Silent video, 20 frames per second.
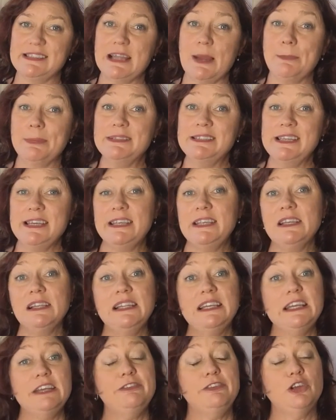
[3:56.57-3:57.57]
Now,
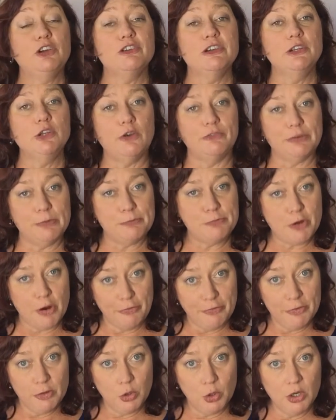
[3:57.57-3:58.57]
particularly if you're a
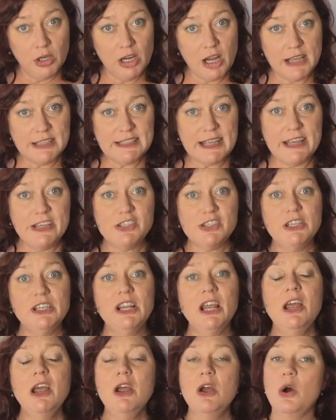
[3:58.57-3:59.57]
not-for-profit organisation
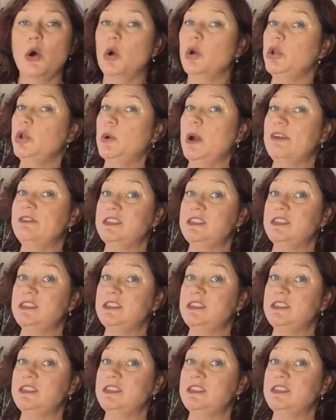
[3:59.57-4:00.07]
or you have